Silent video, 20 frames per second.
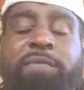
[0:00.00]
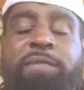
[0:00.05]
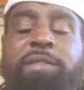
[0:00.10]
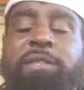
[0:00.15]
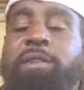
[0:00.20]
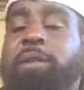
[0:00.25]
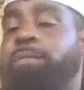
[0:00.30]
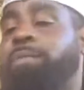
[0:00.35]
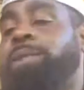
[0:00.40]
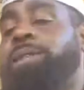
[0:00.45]
For
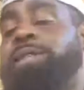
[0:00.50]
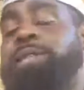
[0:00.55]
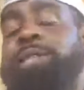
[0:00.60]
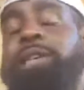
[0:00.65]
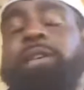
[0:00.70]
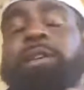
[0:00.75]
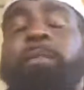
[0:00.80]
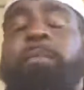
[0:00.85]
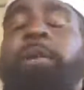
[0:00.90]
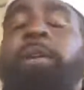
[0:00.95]
some reason,
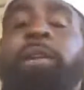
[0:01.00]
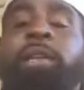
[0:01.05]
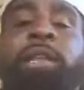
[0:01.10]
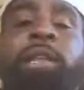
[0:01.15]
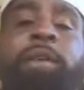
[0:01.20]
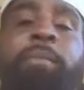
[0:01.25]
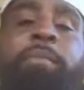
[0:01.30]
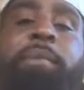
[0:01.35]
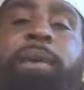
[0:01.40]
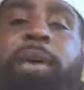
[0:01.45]
in
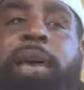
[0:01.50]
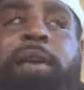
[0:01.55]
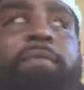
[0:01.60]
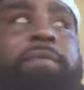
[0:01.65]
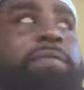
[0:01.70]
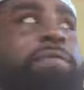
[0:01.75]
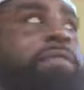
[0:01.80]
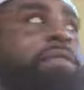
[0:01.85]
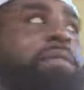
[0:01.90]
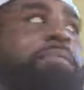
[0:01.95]
NBA,
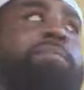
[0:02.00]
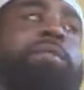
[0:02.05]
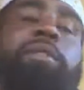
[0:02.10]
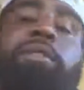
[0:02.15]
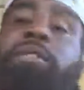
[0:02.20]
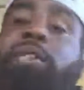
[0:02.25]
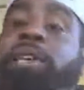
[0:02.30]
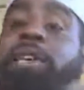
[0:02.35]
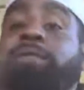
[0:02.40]
for some reason,